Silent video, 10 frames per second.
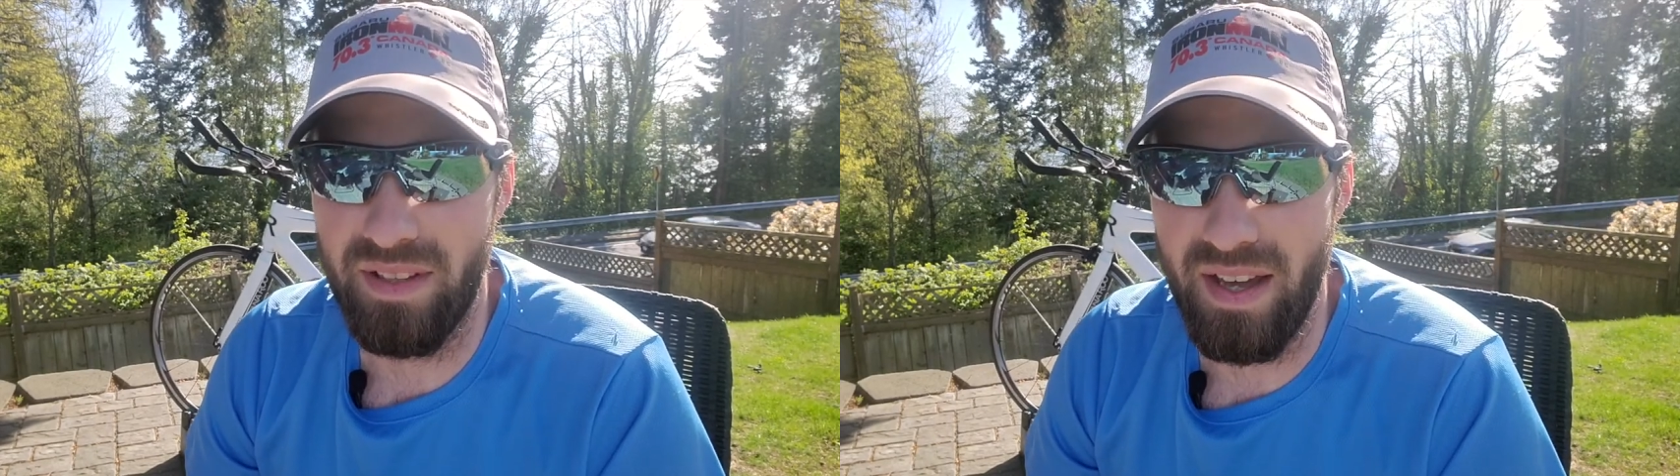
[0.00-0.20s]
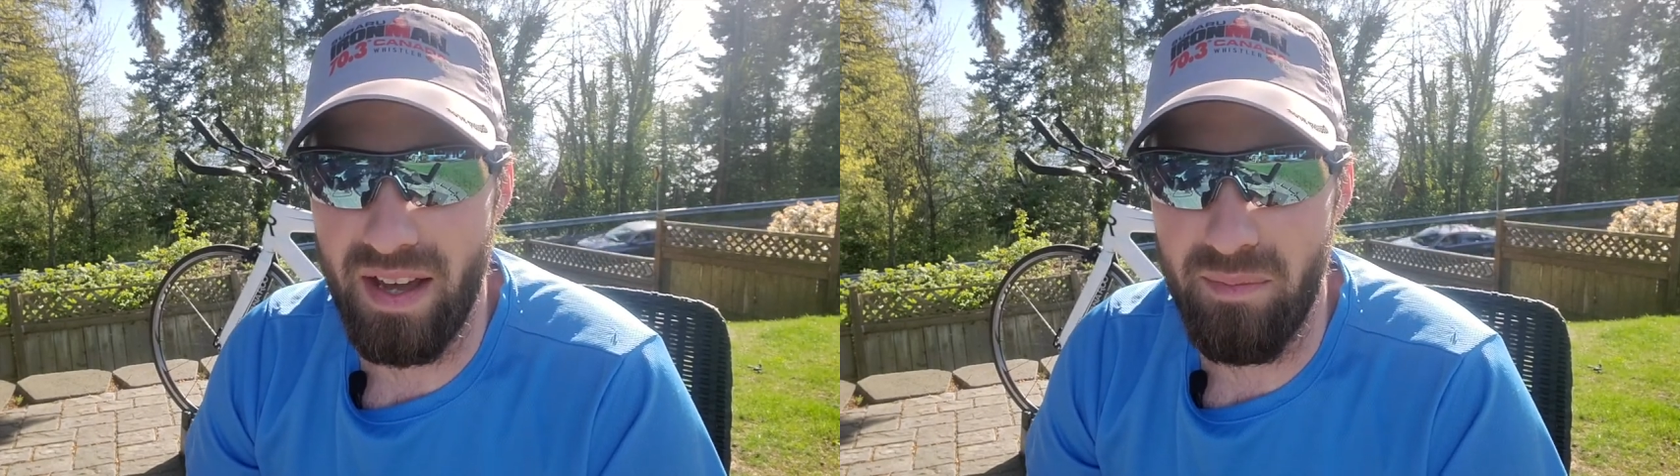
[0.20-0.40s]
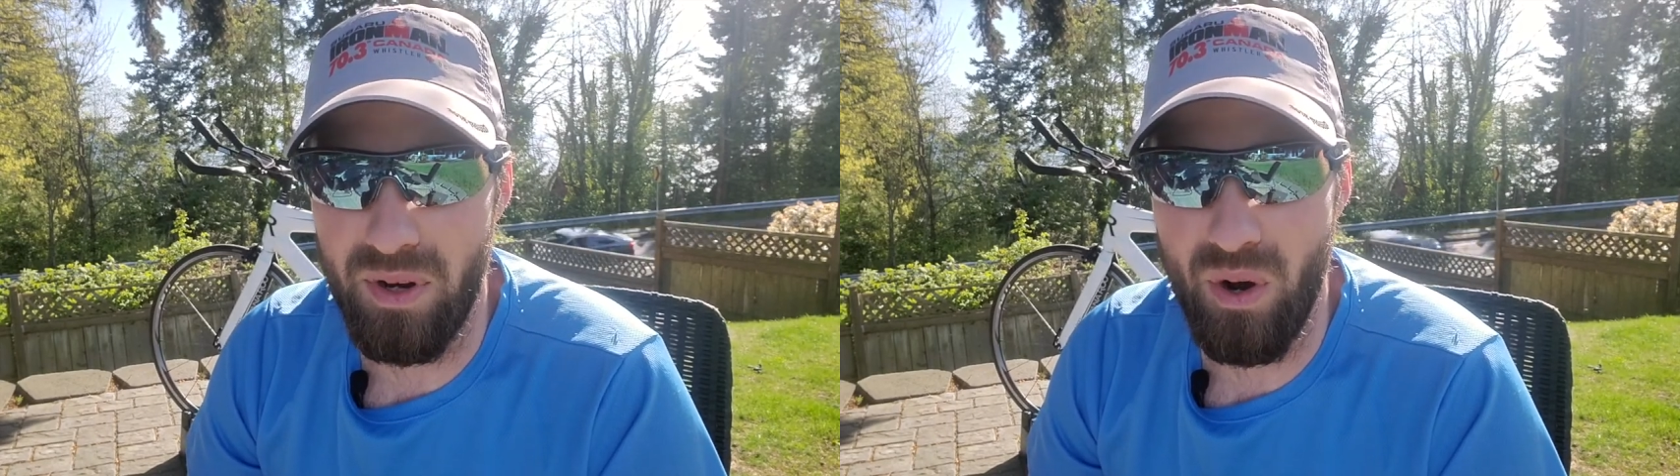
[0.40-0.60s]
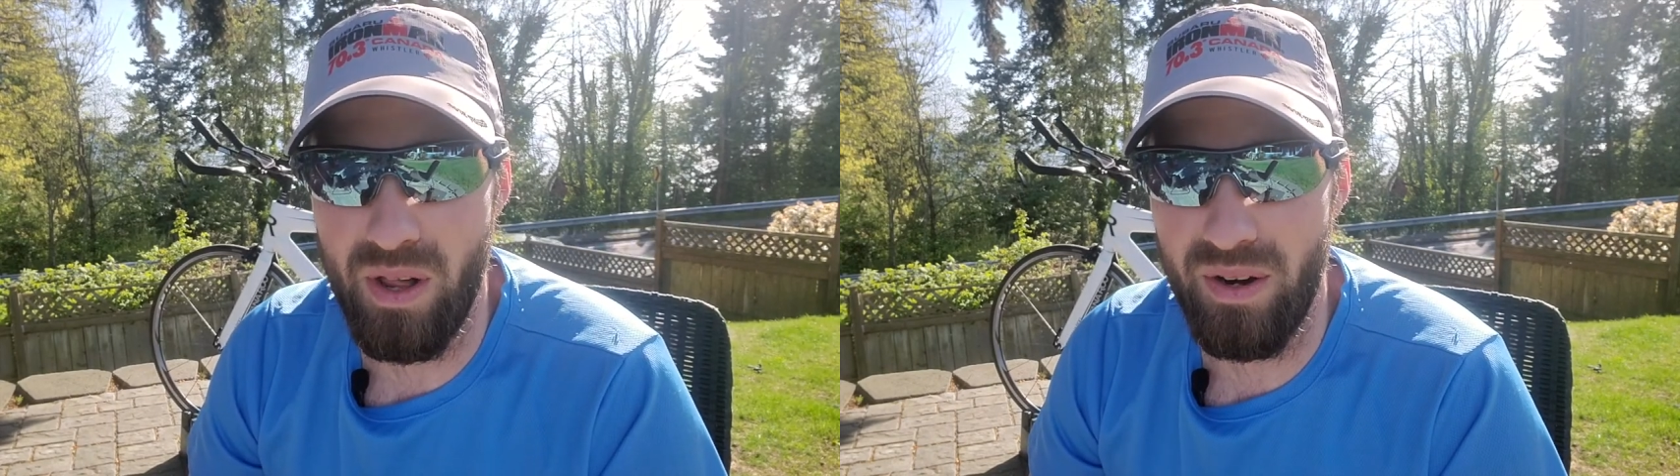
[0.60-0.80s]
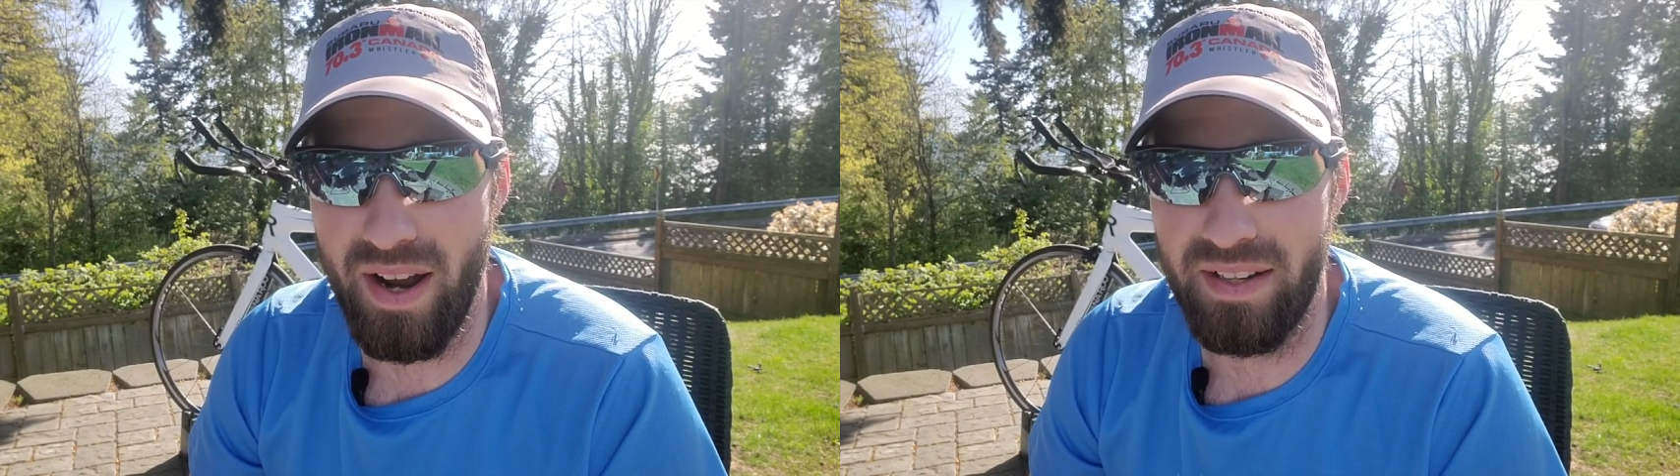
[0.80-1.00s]
no
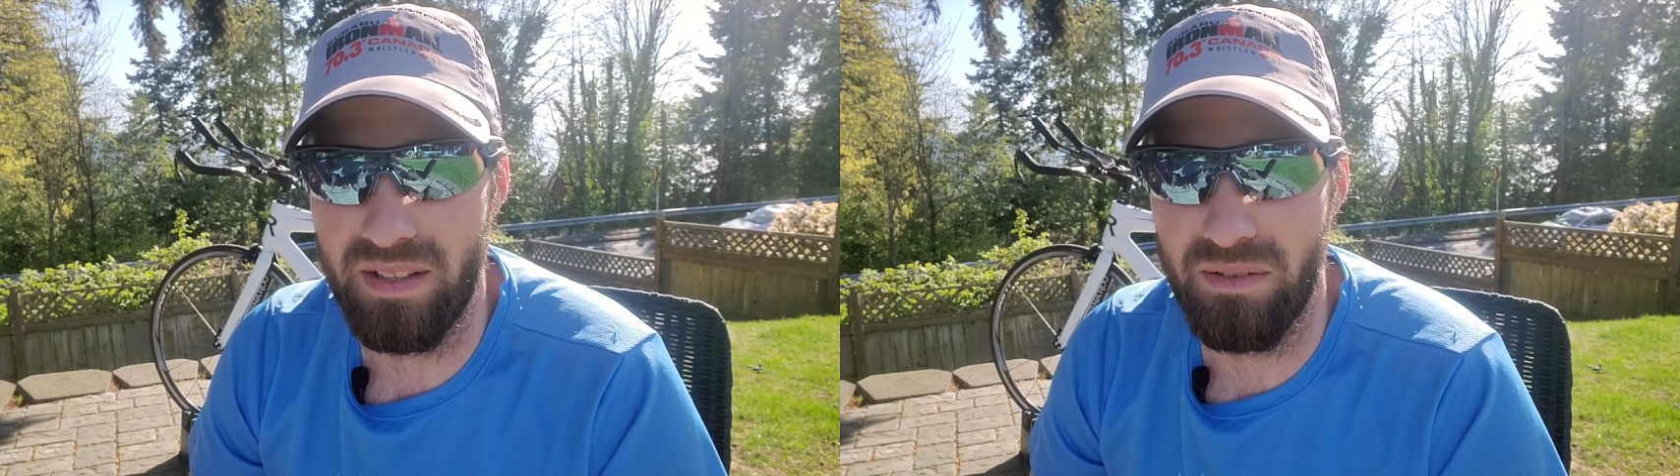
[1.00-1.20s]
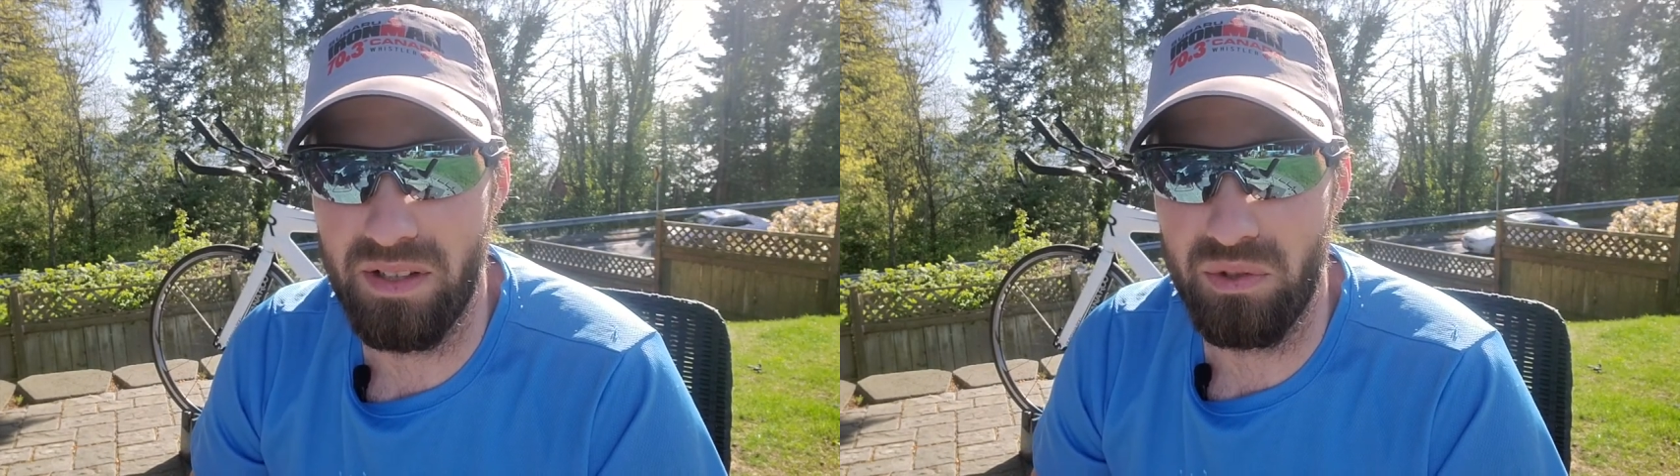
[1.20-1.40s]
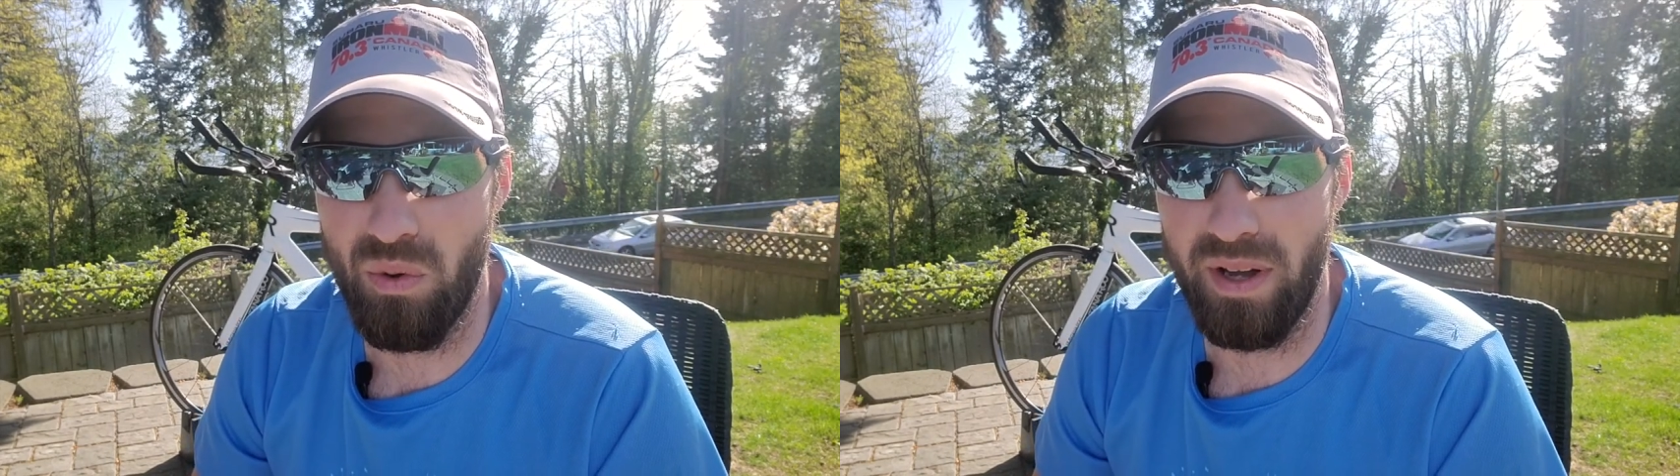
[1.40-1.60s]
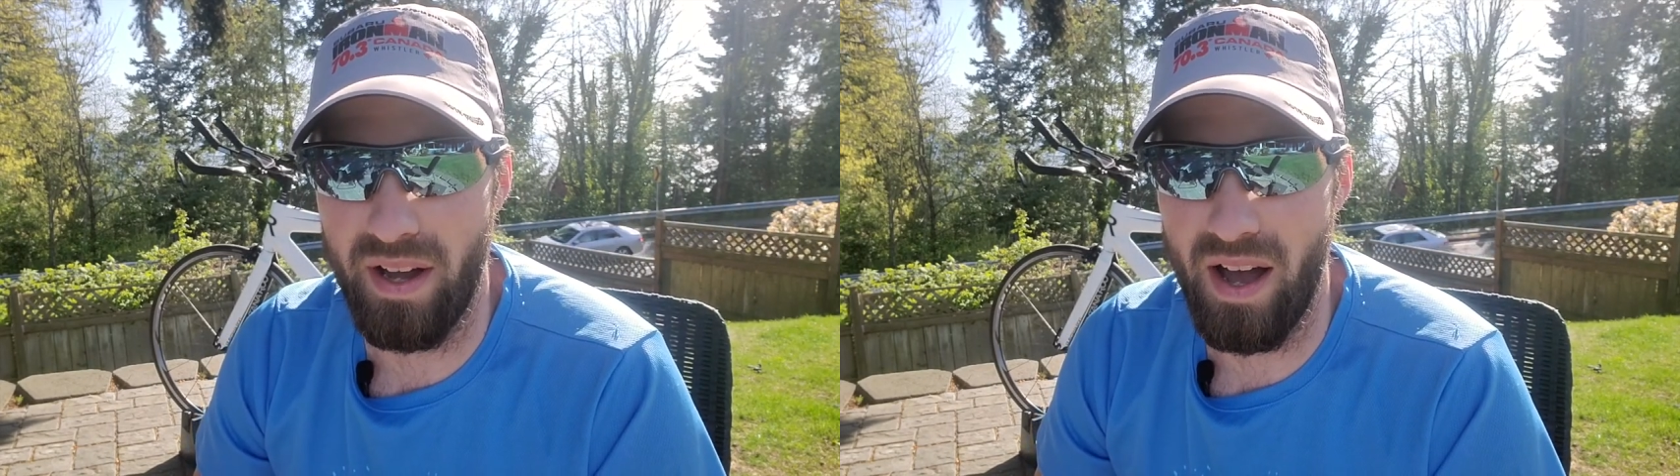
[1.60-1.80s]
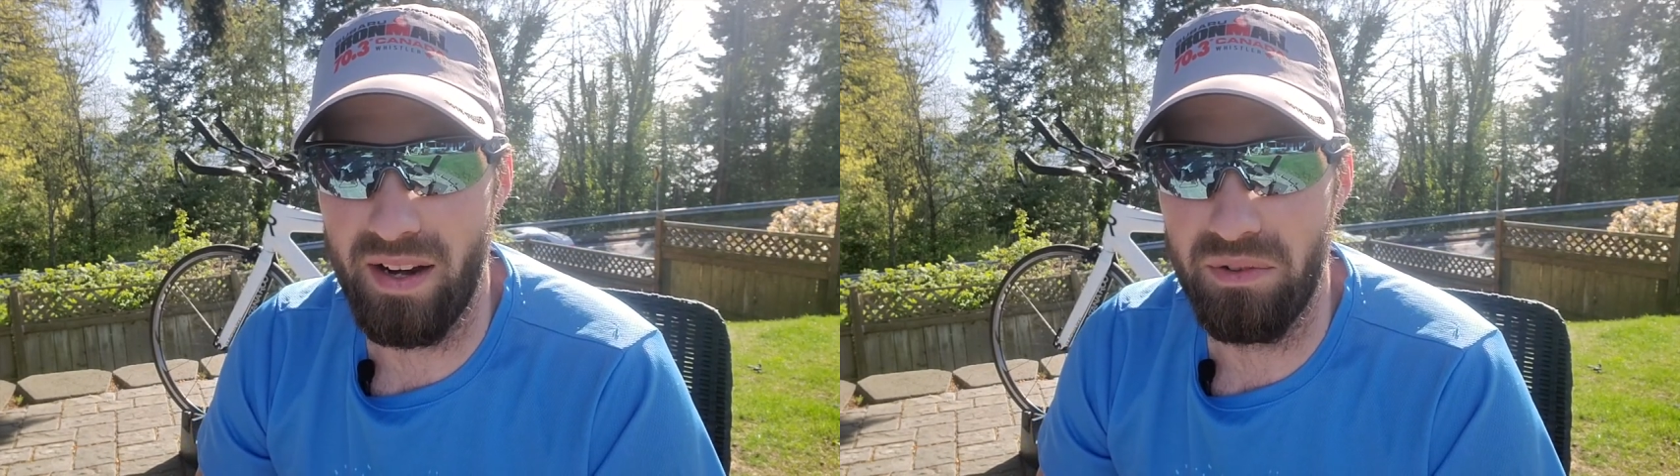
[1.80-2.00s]
other activities going on.